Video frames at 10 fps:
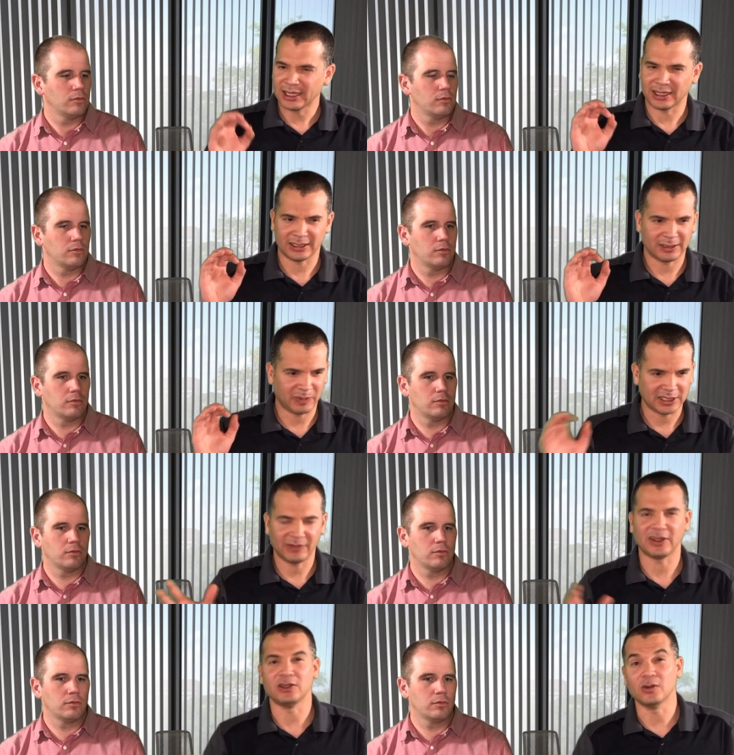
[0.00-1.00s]
Speaker 1: a
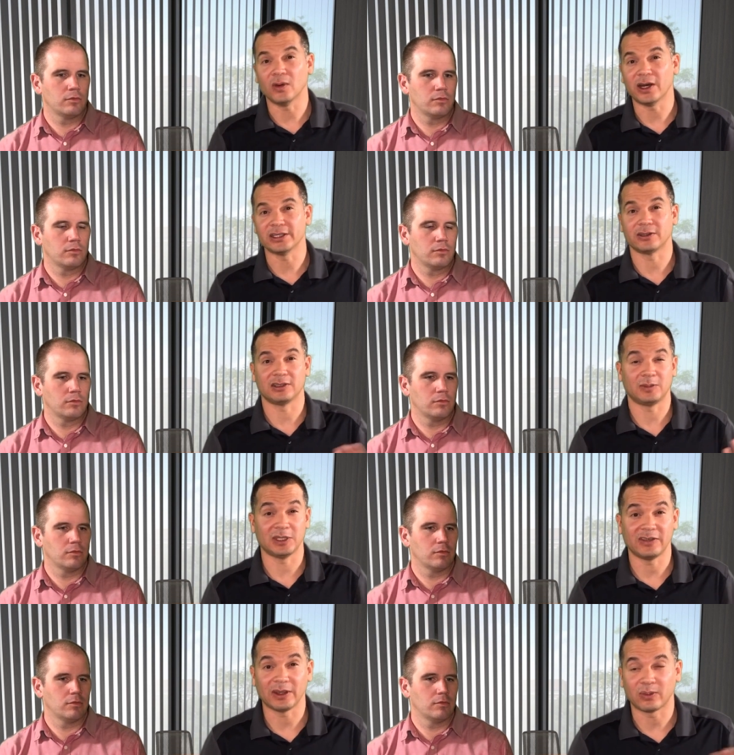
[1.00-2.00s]
specific nuance or a
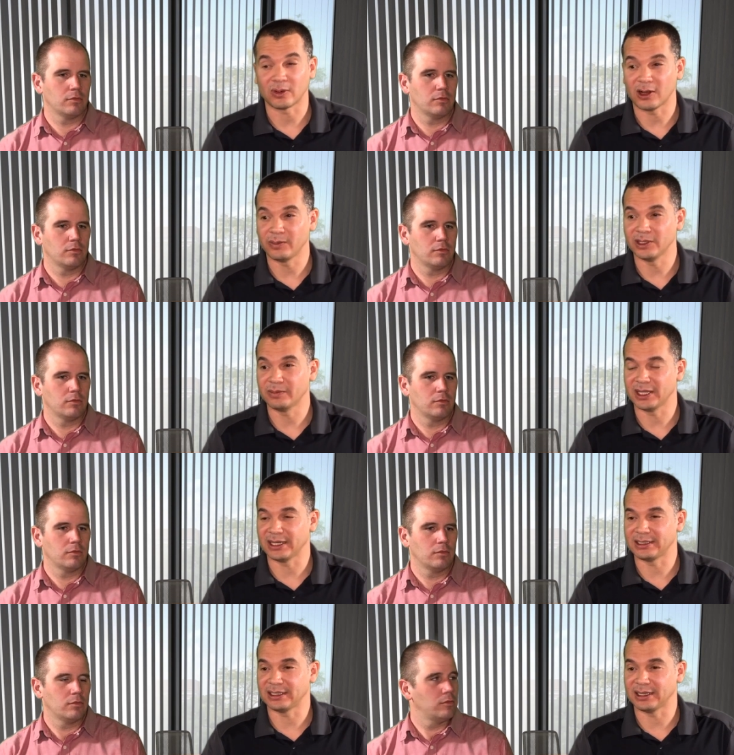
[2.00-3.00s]
specific problem
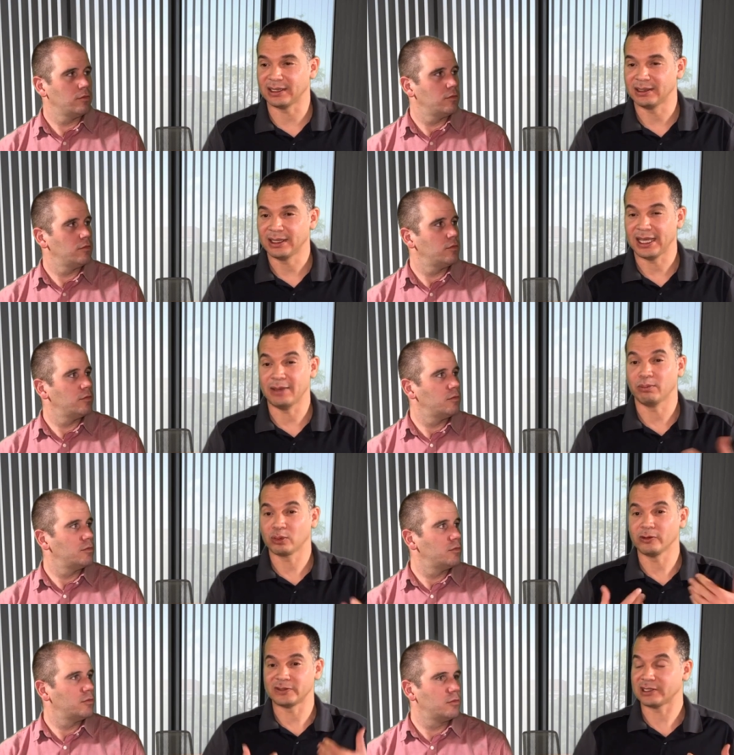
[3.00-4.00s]
that uh,
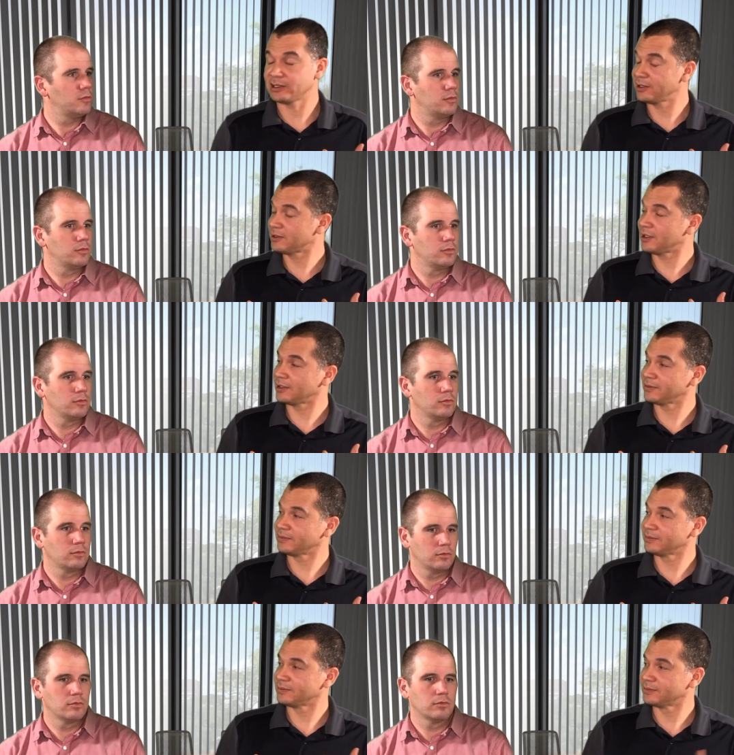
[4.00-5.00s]
improves our skill set?
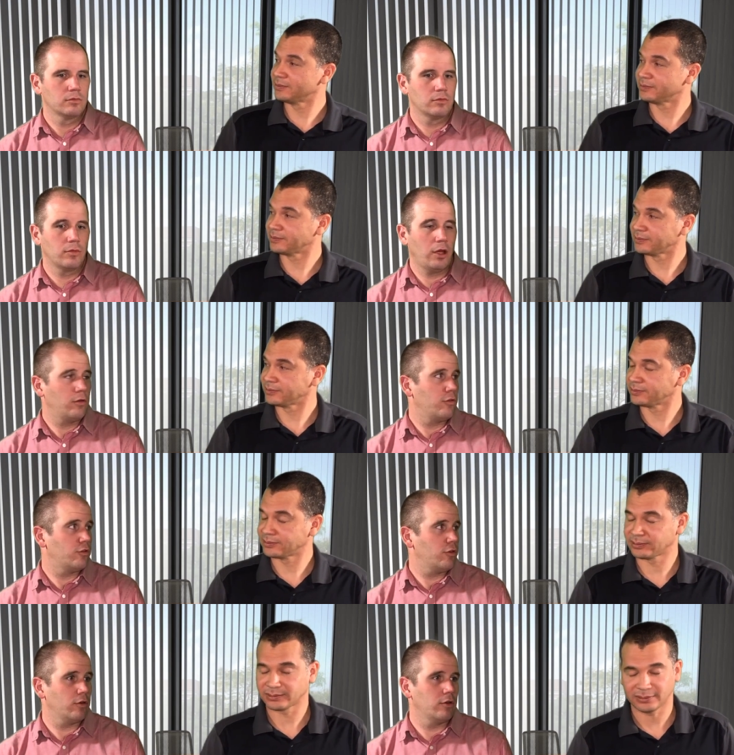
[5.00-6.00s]
Speaker 2: Yeah, for
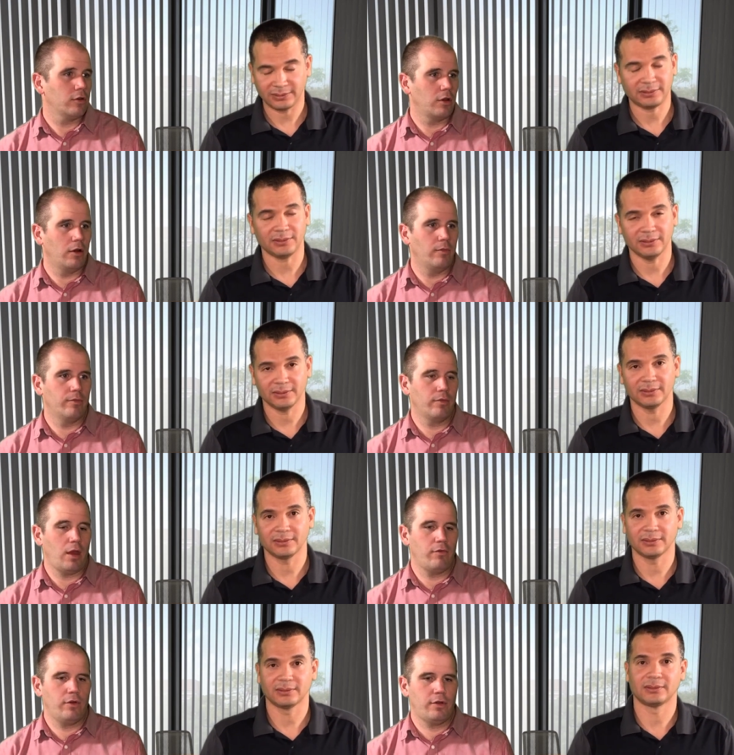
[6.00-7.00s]
sure. Um,
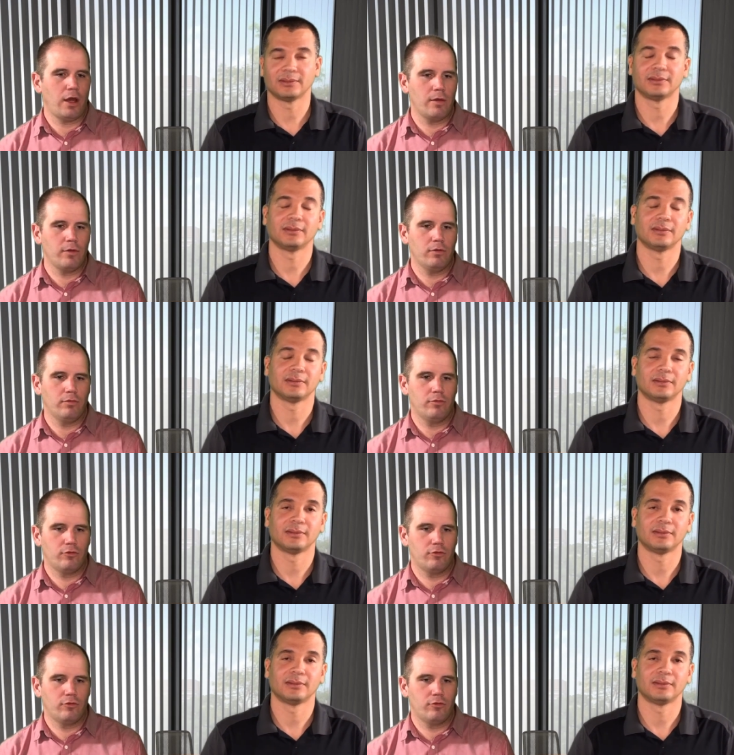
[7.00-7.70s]
every time you